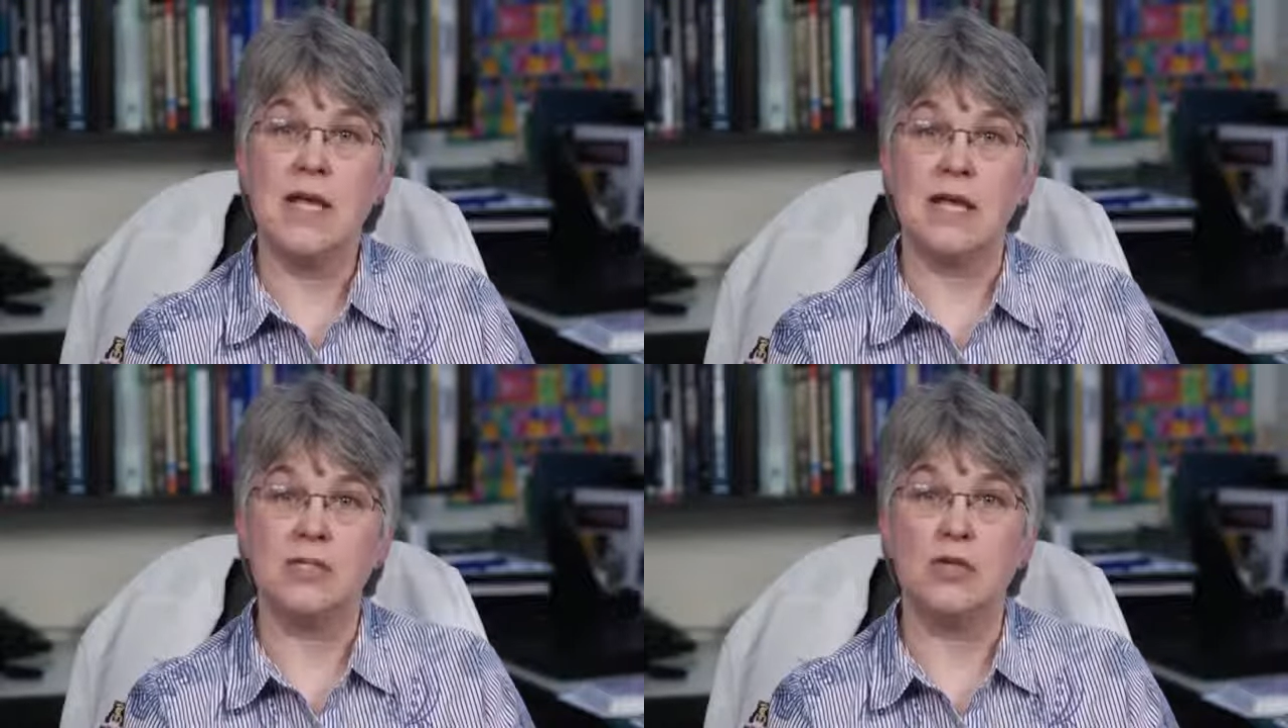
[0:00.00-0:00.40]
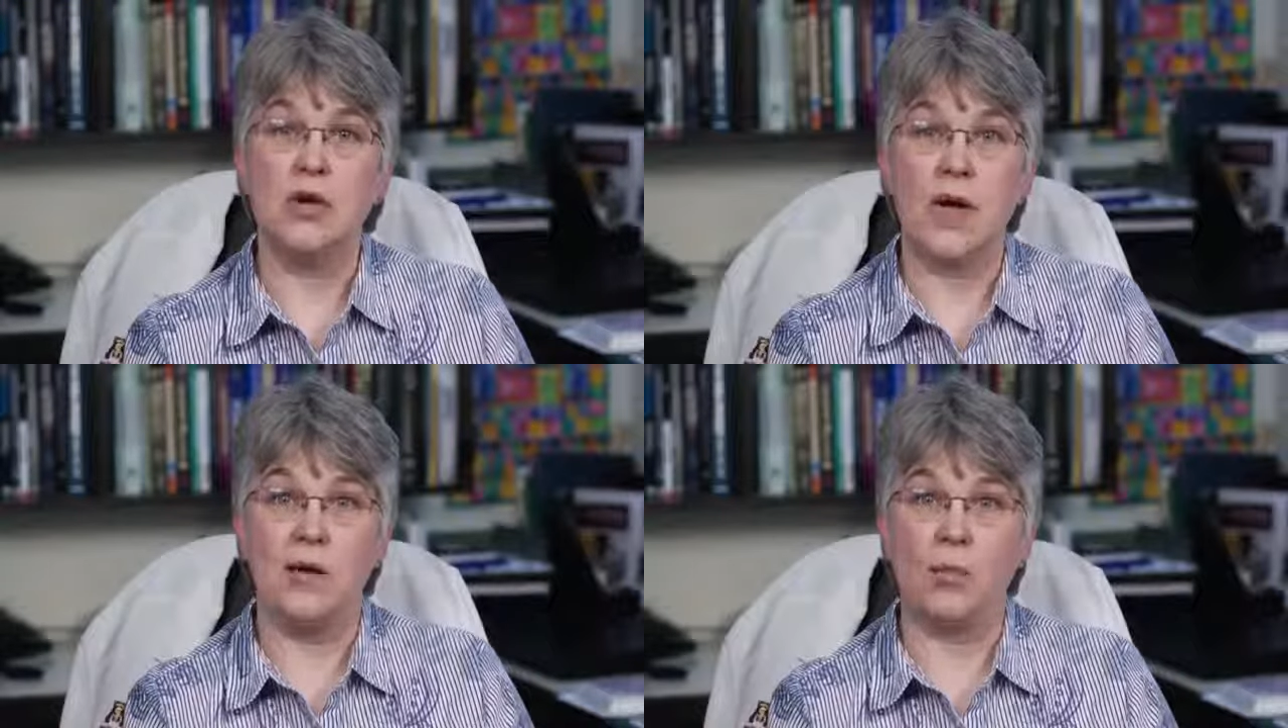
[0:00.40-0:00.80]
and to
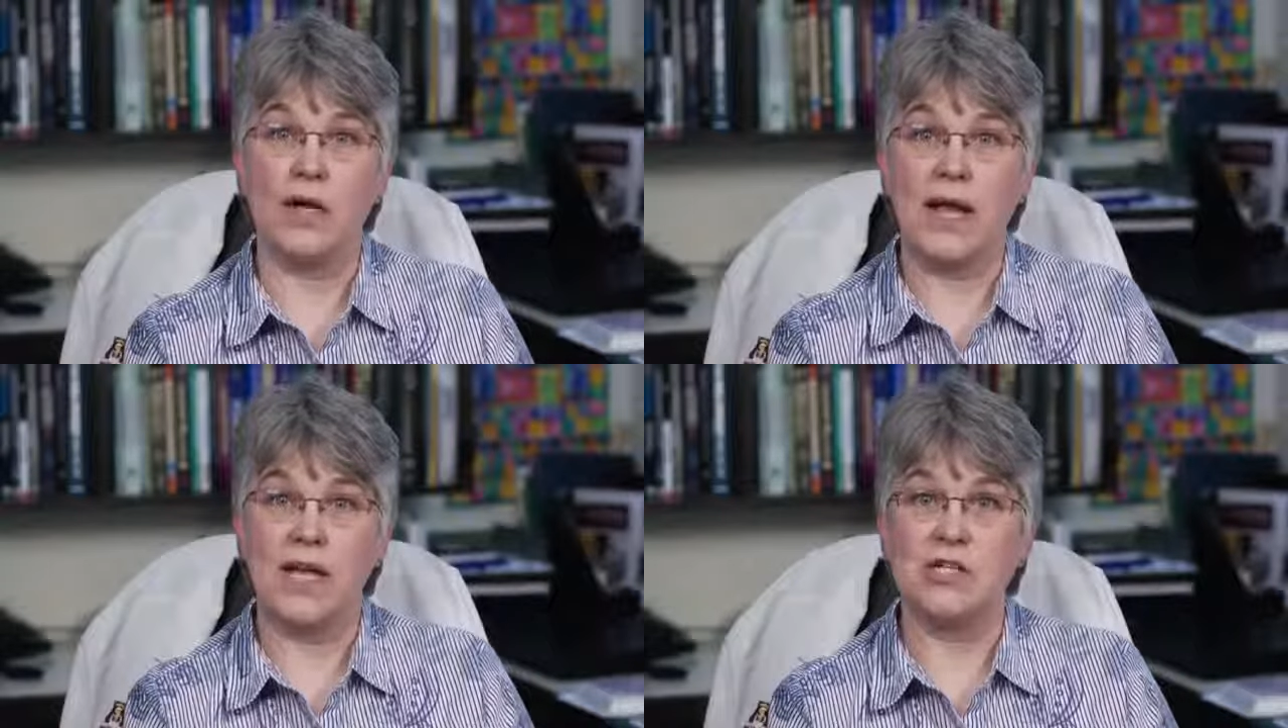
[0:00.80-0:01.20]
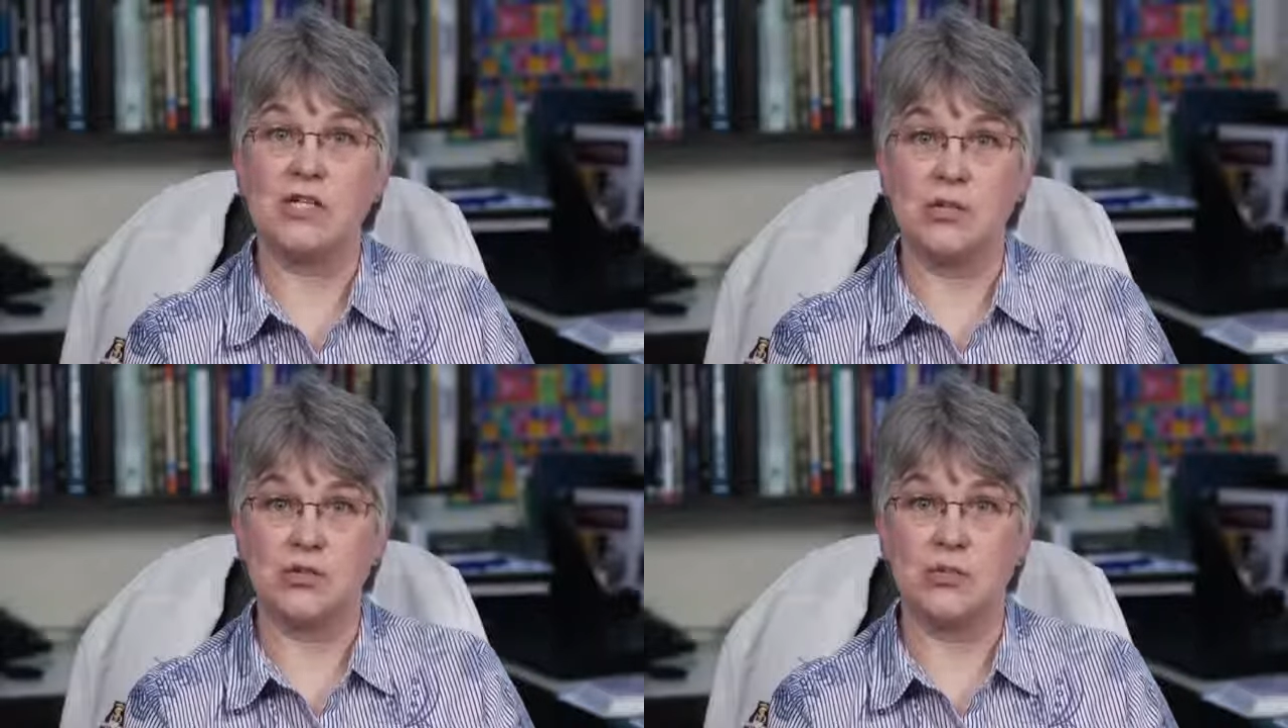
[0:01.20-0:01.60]
know at what age
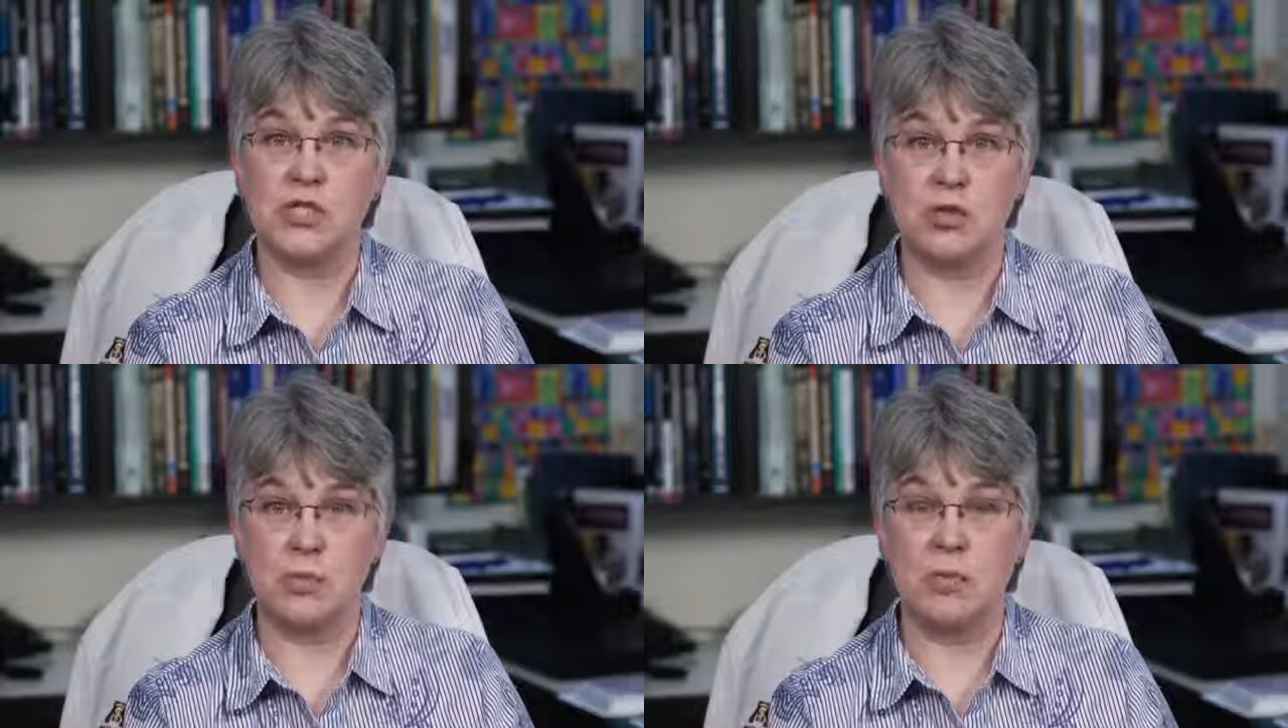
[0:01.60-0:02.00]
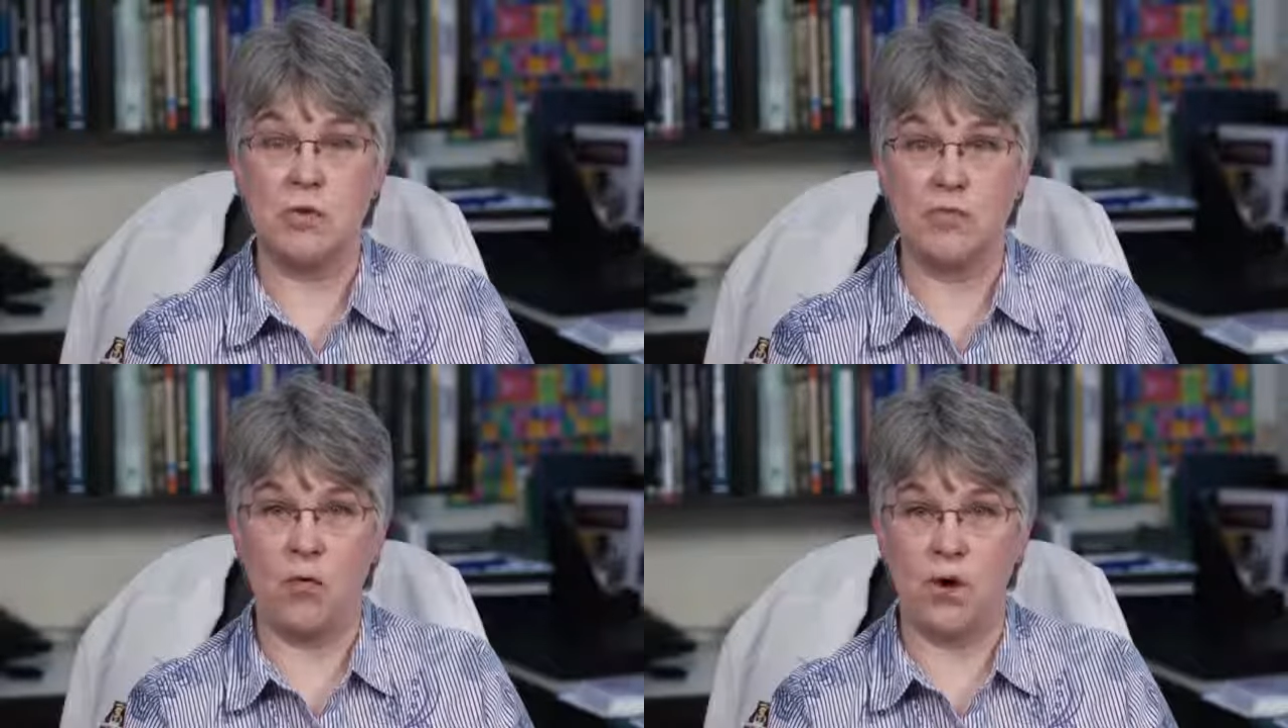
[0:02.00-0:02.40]
surgery should be
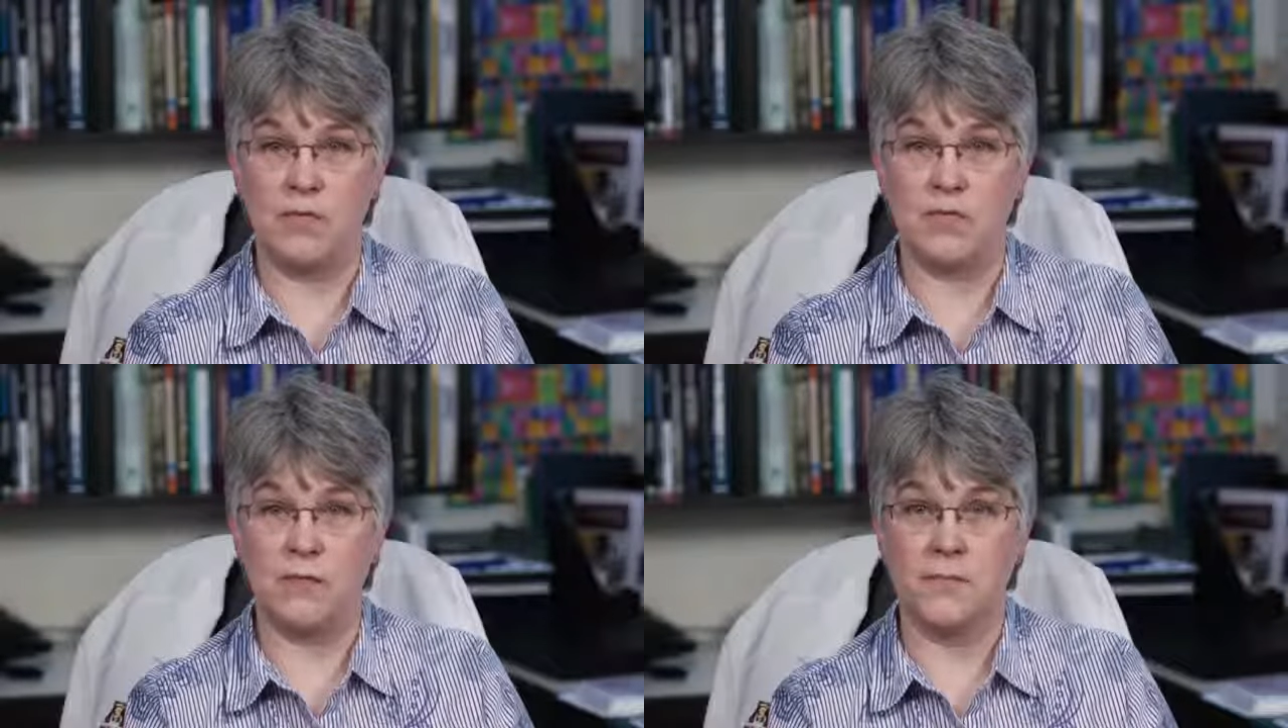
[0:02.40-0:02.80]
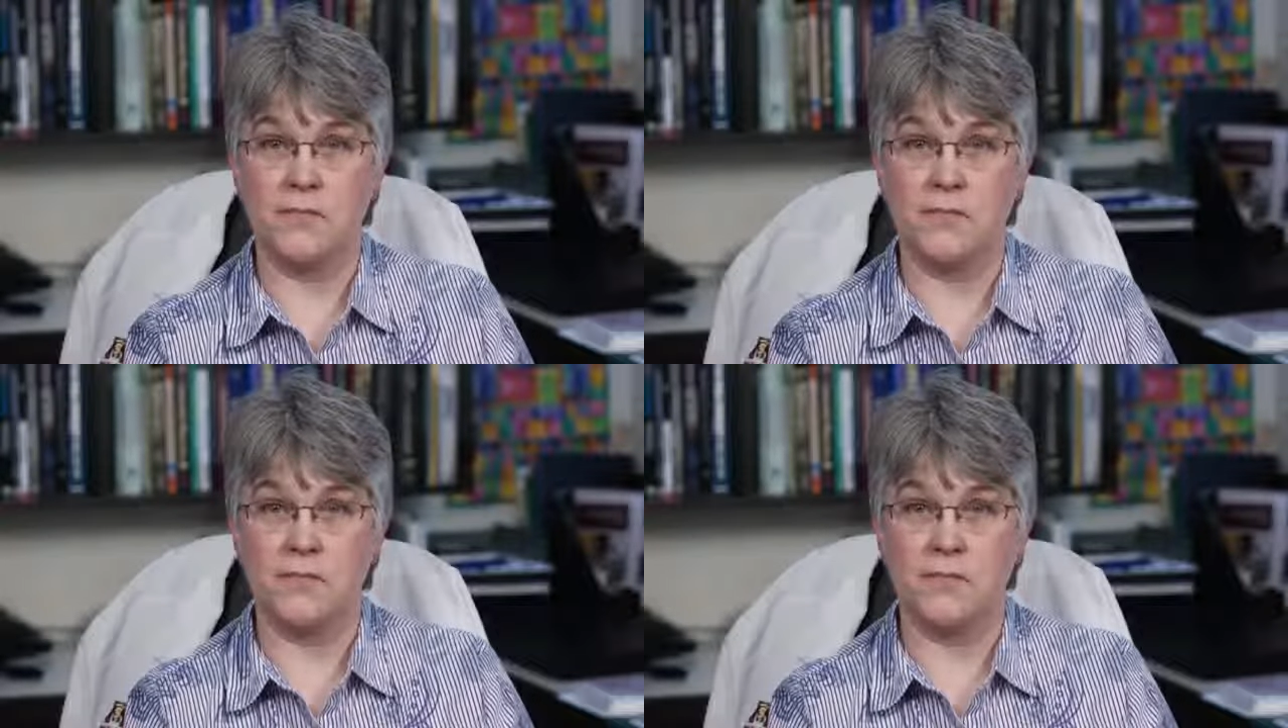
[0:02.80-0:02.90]
performed.